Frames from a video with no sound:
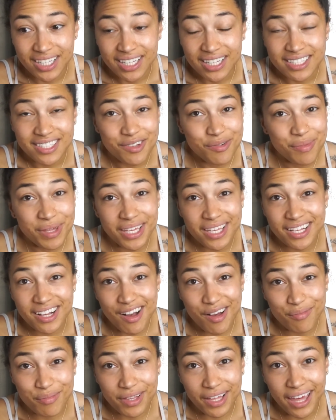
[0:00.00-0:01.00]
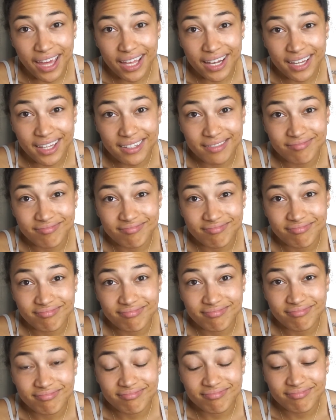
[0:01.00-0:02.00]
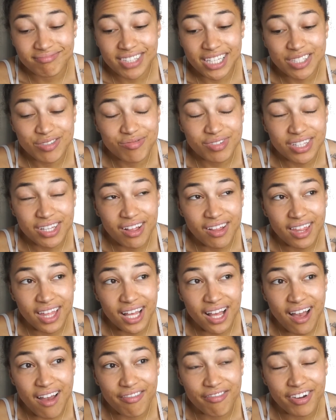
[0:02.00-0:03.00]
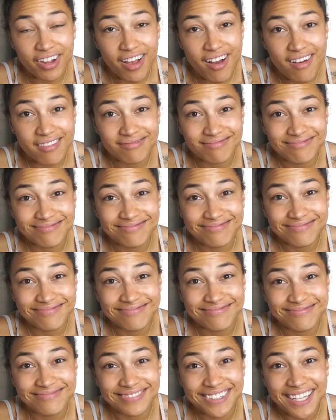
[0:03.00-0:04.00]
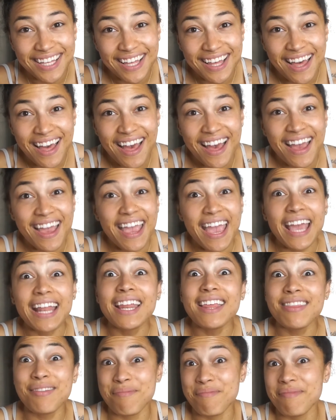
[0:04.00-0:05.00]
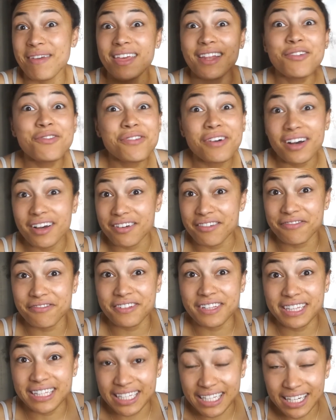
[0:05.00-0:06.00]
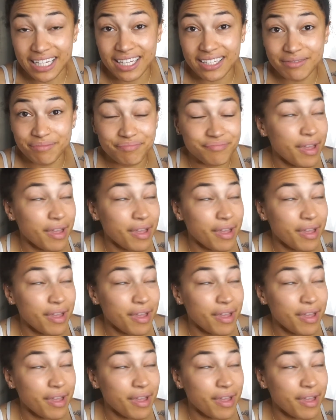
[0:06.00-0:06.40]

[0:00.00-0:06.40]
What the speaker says: Don't make it complicated. That's really all I got for y'all. And in the middle of cooking,